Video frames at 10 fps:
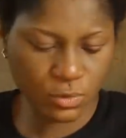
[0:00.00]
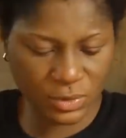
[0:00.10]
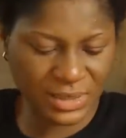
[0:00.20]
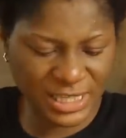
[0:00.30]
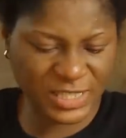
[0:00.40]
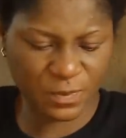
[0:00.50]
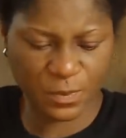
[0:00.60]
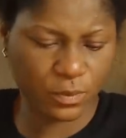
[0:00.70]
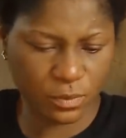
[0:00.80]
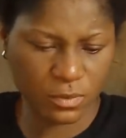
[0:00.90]
Useless
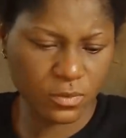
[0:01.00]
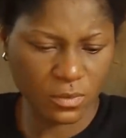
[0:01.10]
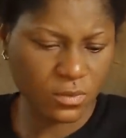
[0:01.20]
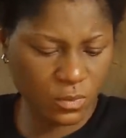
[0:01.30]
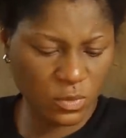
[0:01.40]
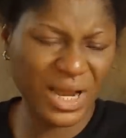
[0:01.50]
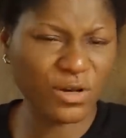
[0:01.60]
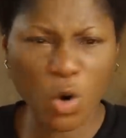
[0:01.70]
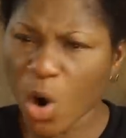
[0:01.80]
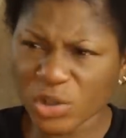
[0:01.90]
people.
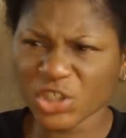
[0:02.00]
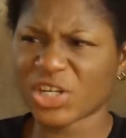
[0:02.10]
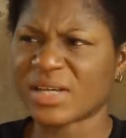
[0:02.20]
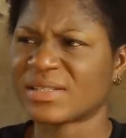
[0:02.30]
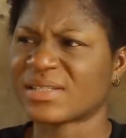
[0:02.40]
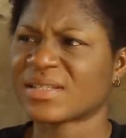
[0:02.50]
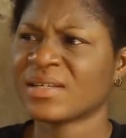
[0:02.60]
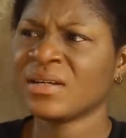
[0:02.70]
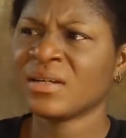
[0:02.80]
Without conscience.